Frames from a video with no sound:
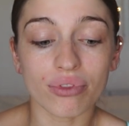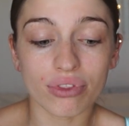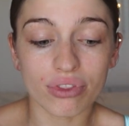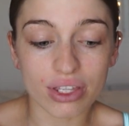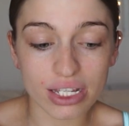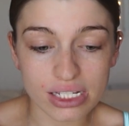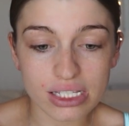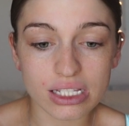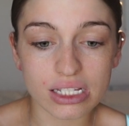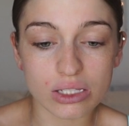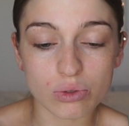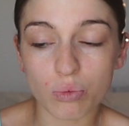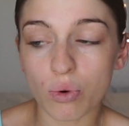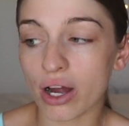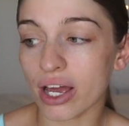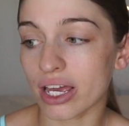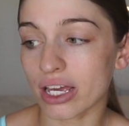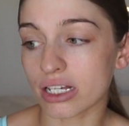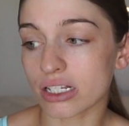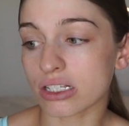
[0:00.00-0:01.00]
this is
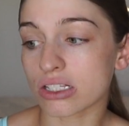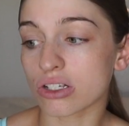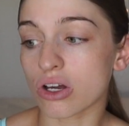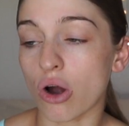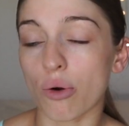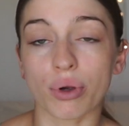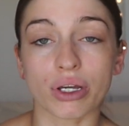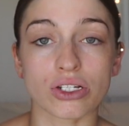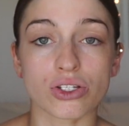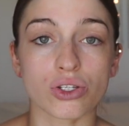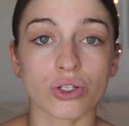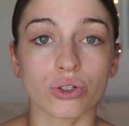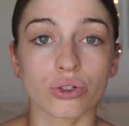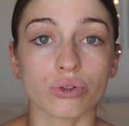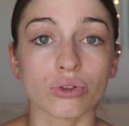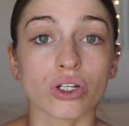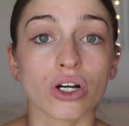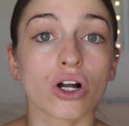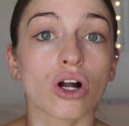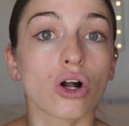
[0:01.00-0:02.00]
what is going
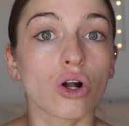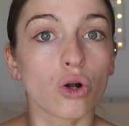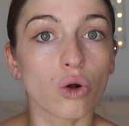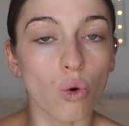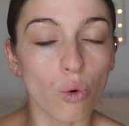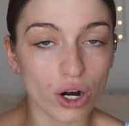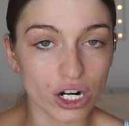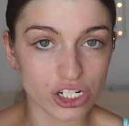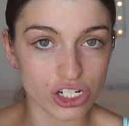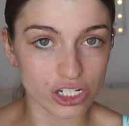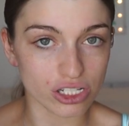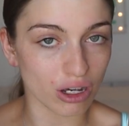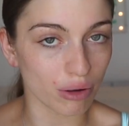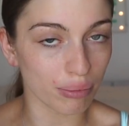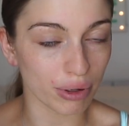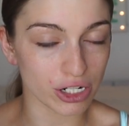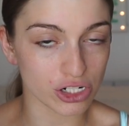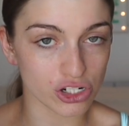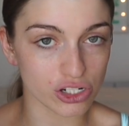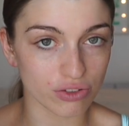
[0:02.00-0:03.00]
to look gorgeous on
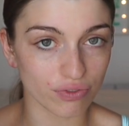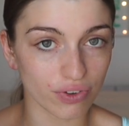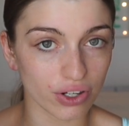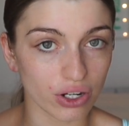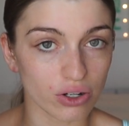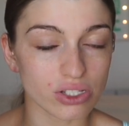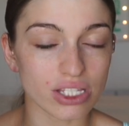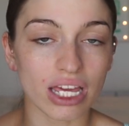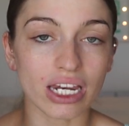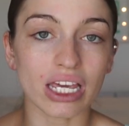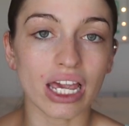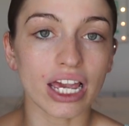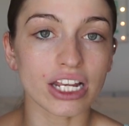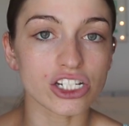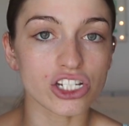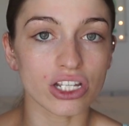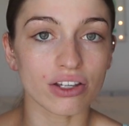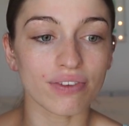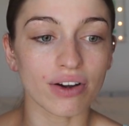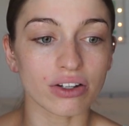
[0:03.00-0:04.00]
pictures and videos. Any
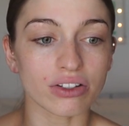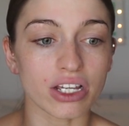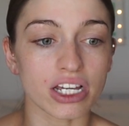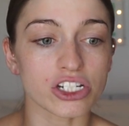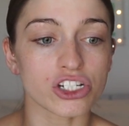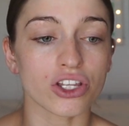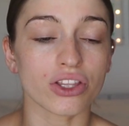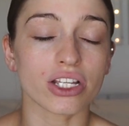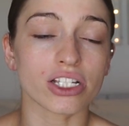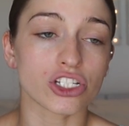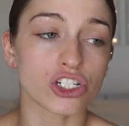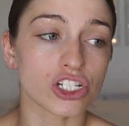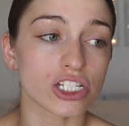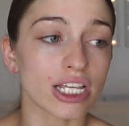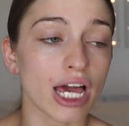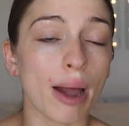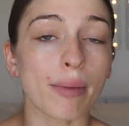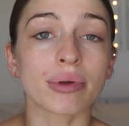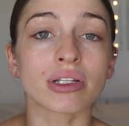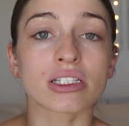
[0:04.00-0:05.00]
HD foundation, this just
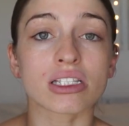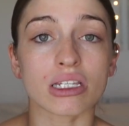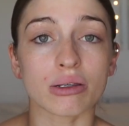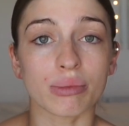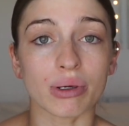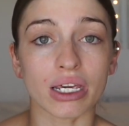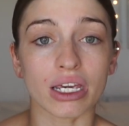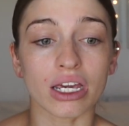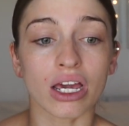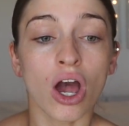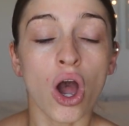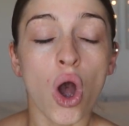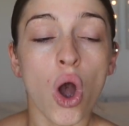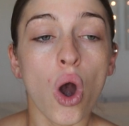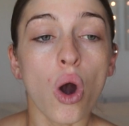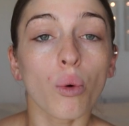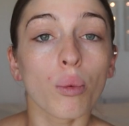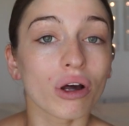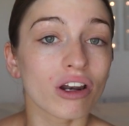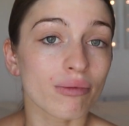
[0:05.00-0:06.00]
happens to be
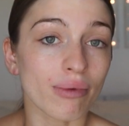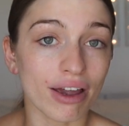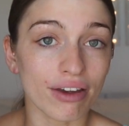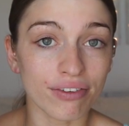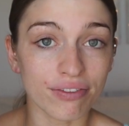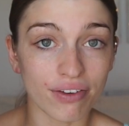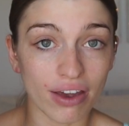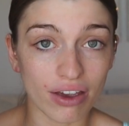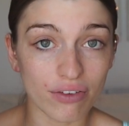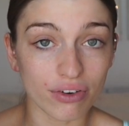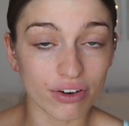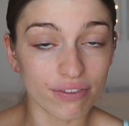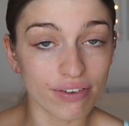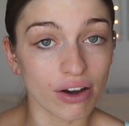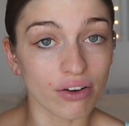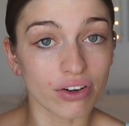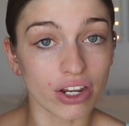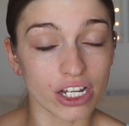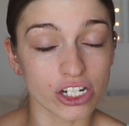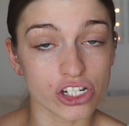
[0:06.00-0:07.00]
one of my favorite
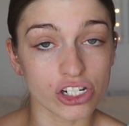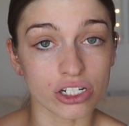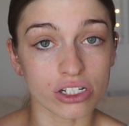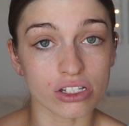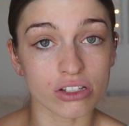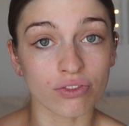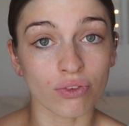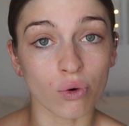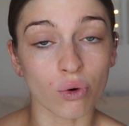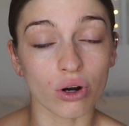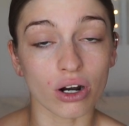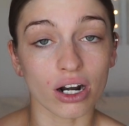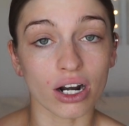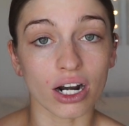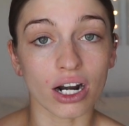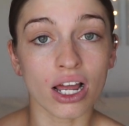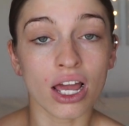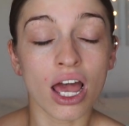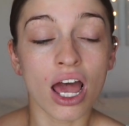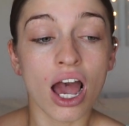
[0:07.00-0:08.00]
foundations
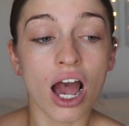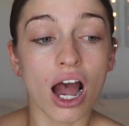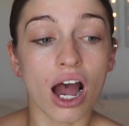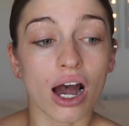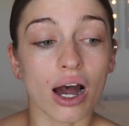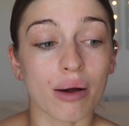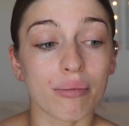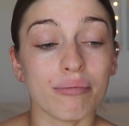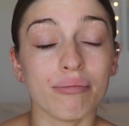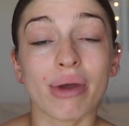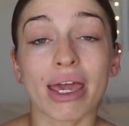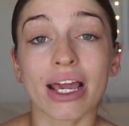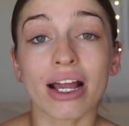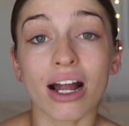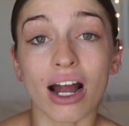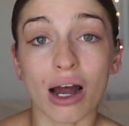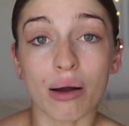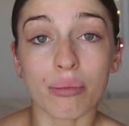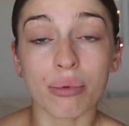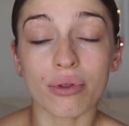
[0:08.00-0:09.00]
for
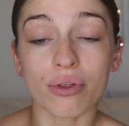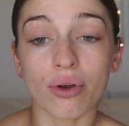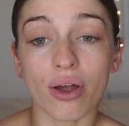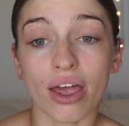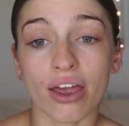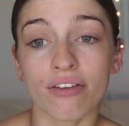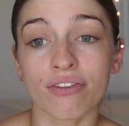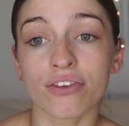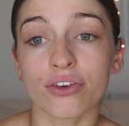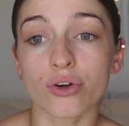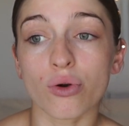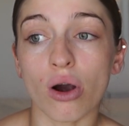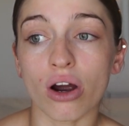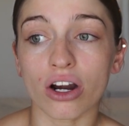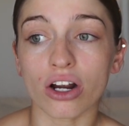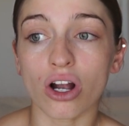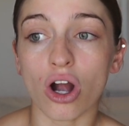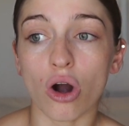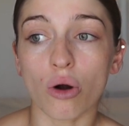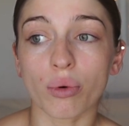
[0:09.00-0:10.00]
makeup. If you
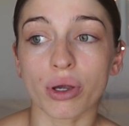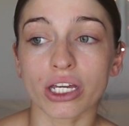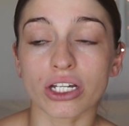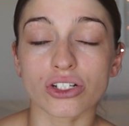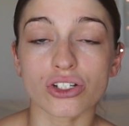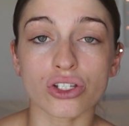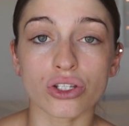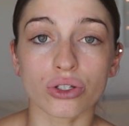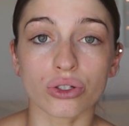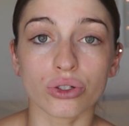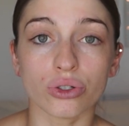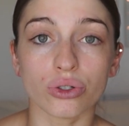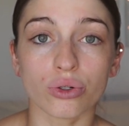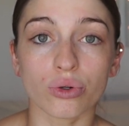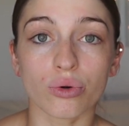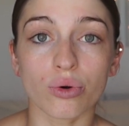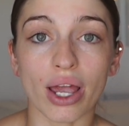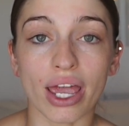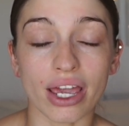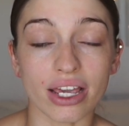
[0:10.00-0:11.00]
are going
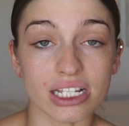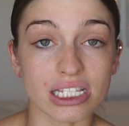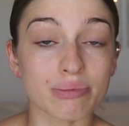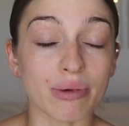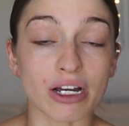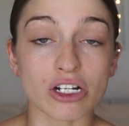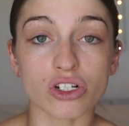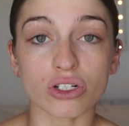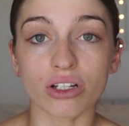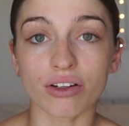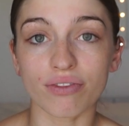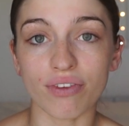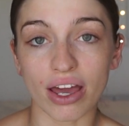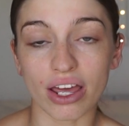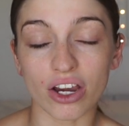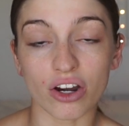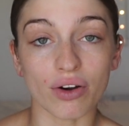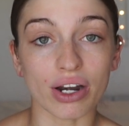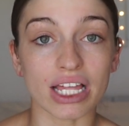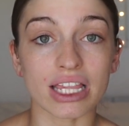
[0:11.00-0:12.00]
to a special
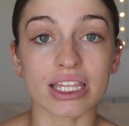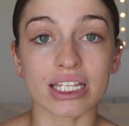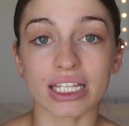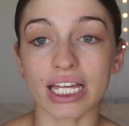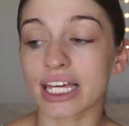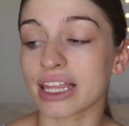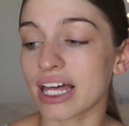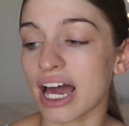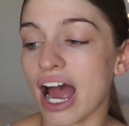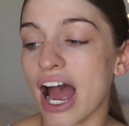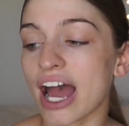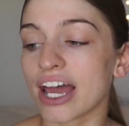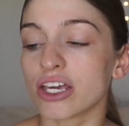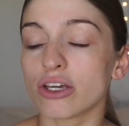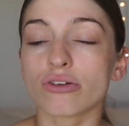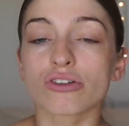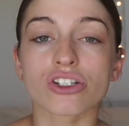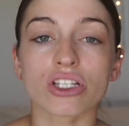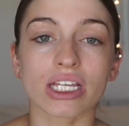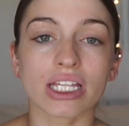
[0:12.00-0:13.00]
event or anything like that, I
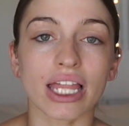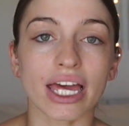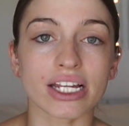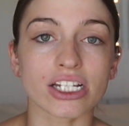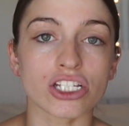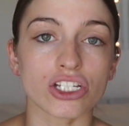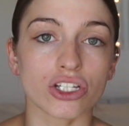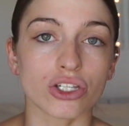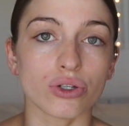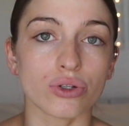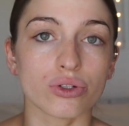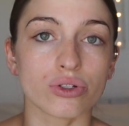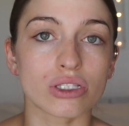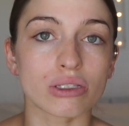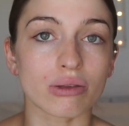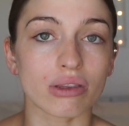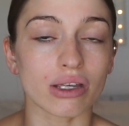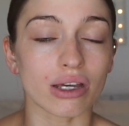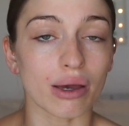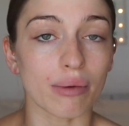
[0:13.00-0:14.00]
usually like to
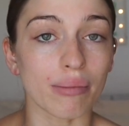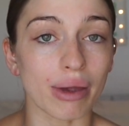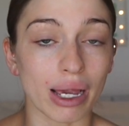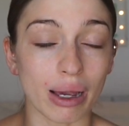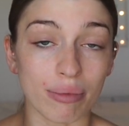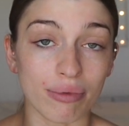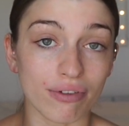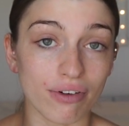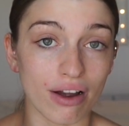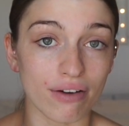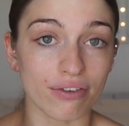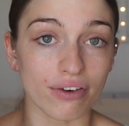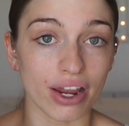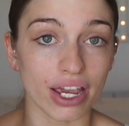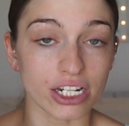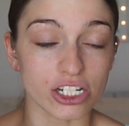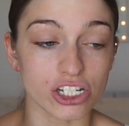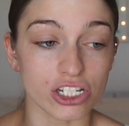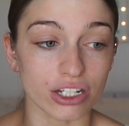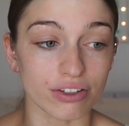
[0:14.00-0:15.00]
use the Makeup Forever
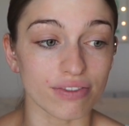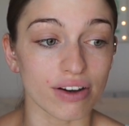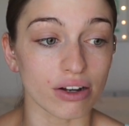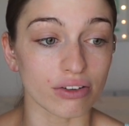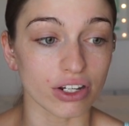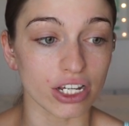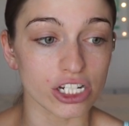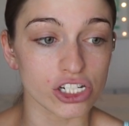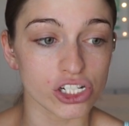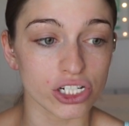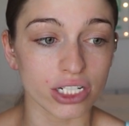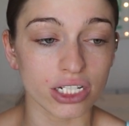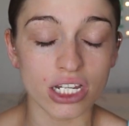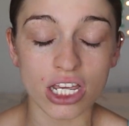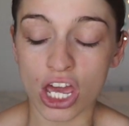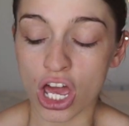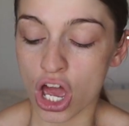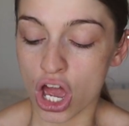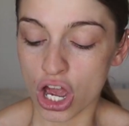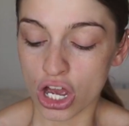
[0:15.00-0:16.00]
HD
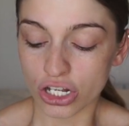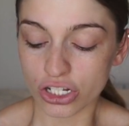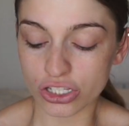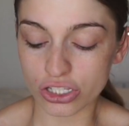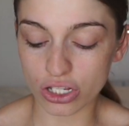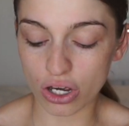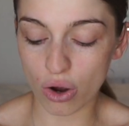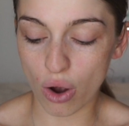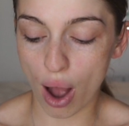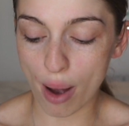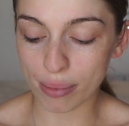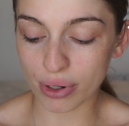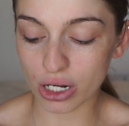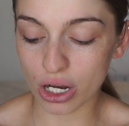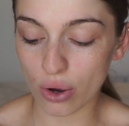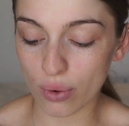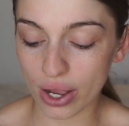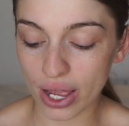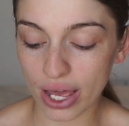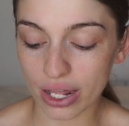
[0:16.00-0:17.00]
foundation. So I'm gonna
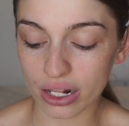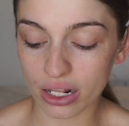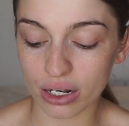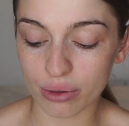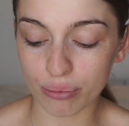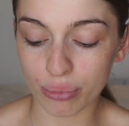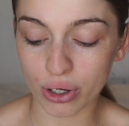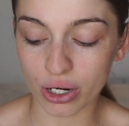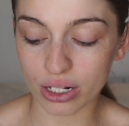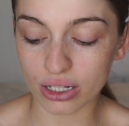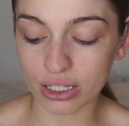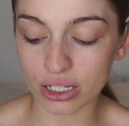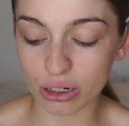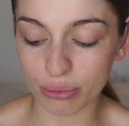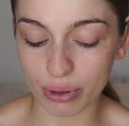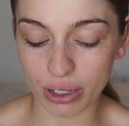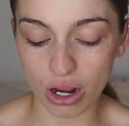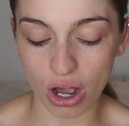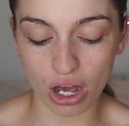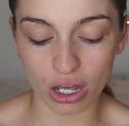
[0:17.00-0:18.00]
go ahead and put a little
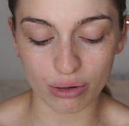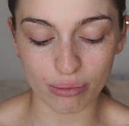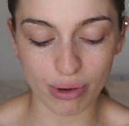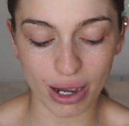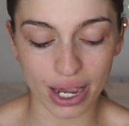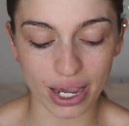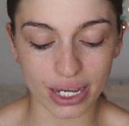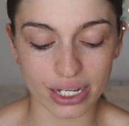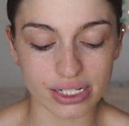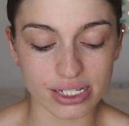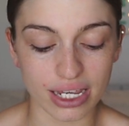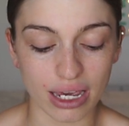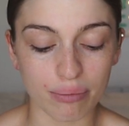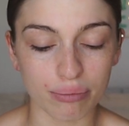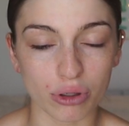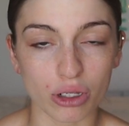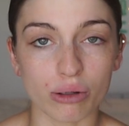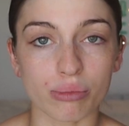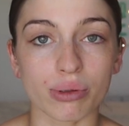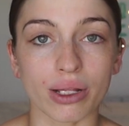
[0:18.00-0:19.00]
bit on my
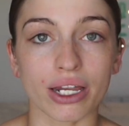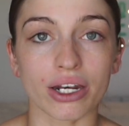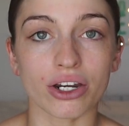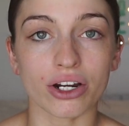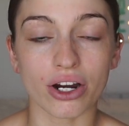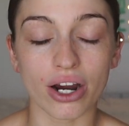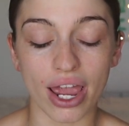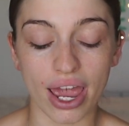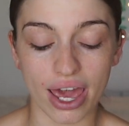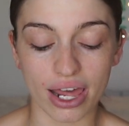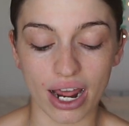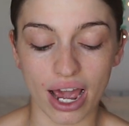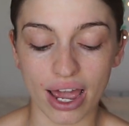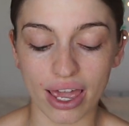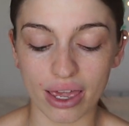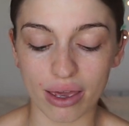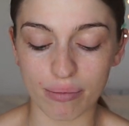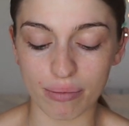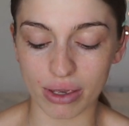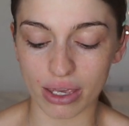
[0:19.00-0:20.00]
damp beauty blender, and I
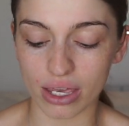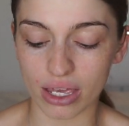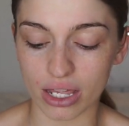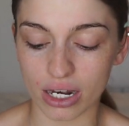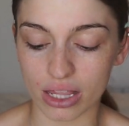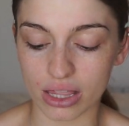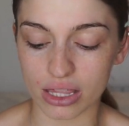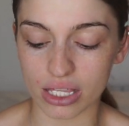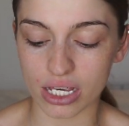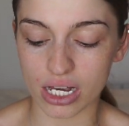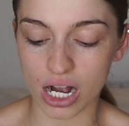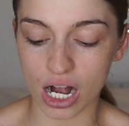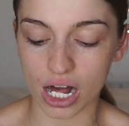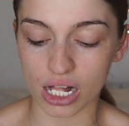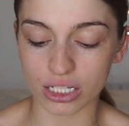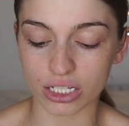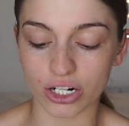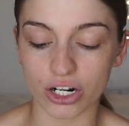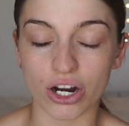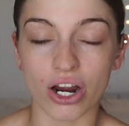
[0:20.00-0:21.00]
am in the
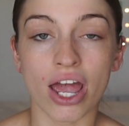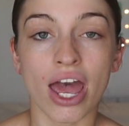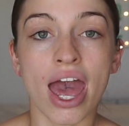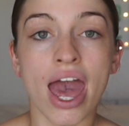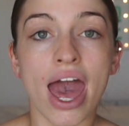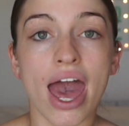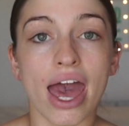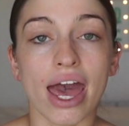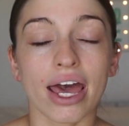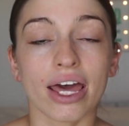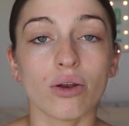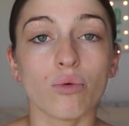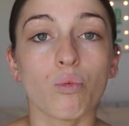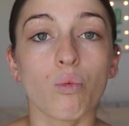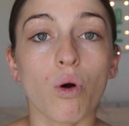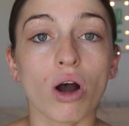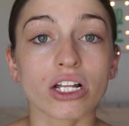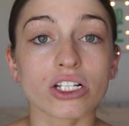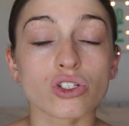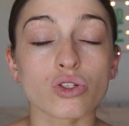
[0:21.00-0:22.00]
color
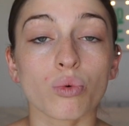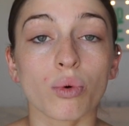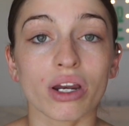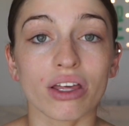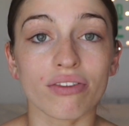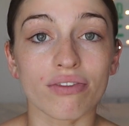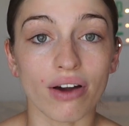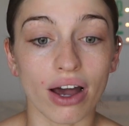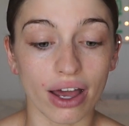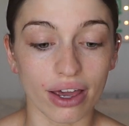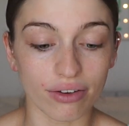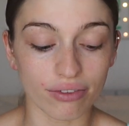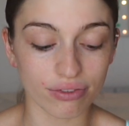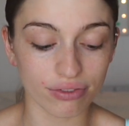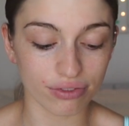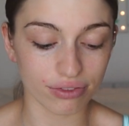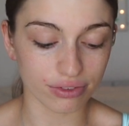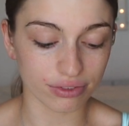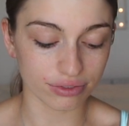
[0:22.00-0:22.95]
N125.